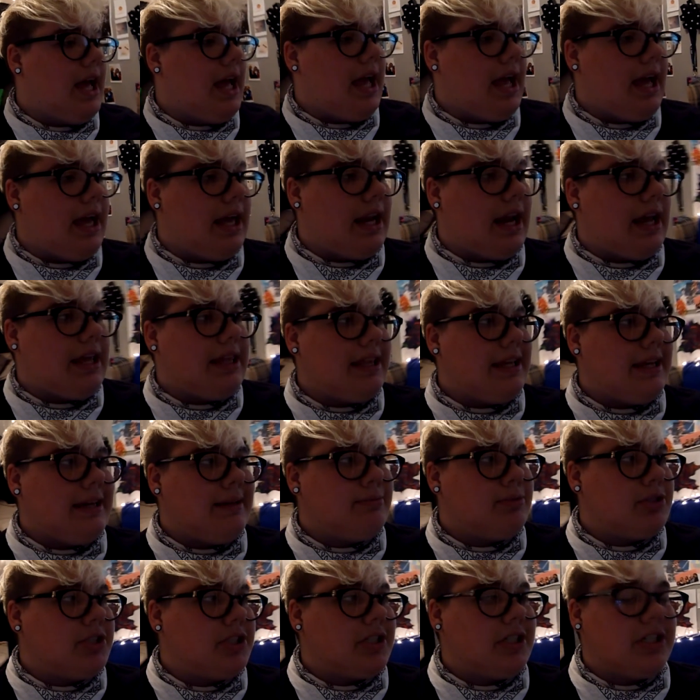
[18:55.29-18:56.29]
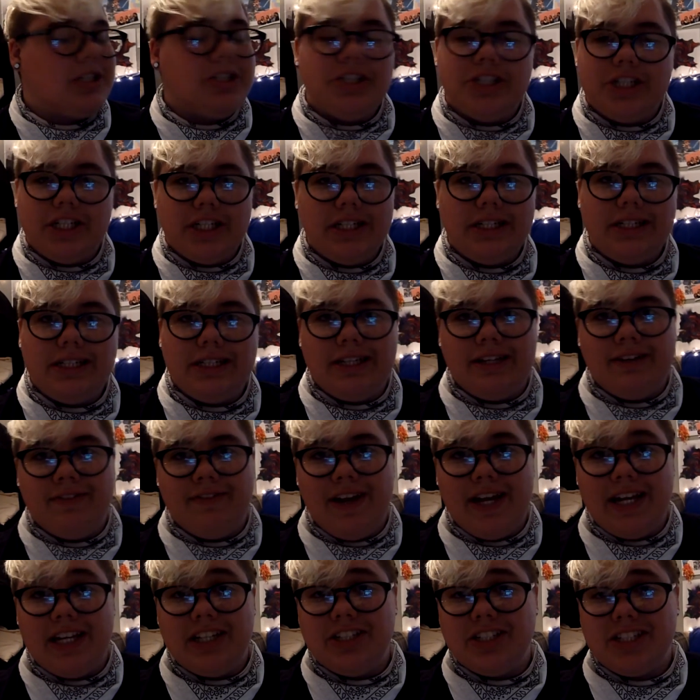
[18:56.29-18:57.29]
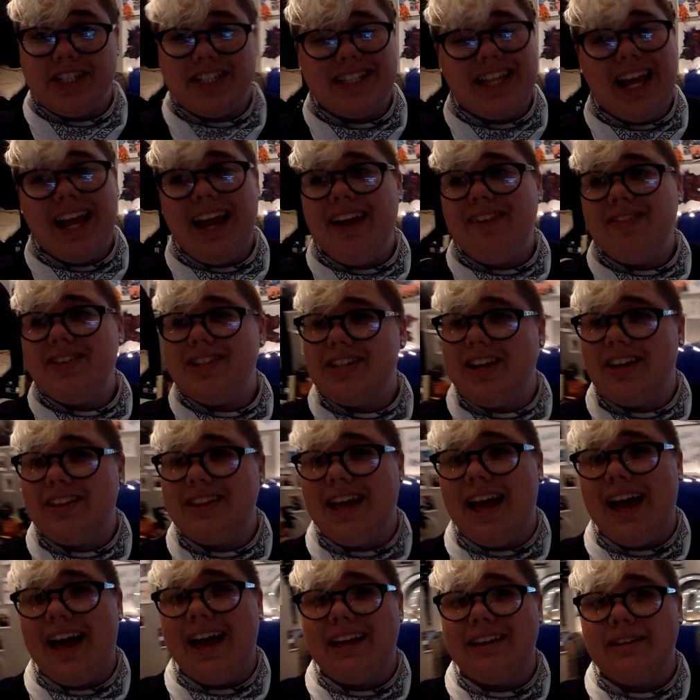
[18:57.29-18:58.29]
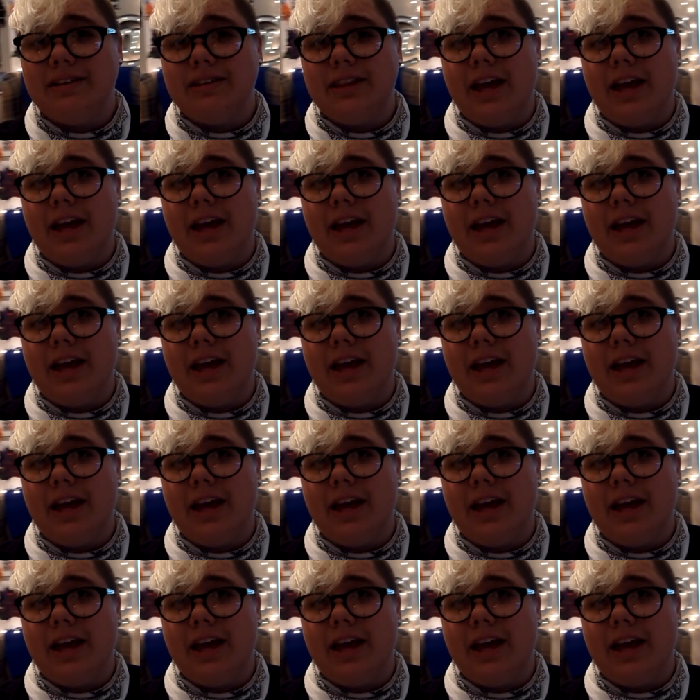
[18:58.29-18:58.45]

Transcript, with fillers: And I think I'm just going to chill and veg because I haven't done that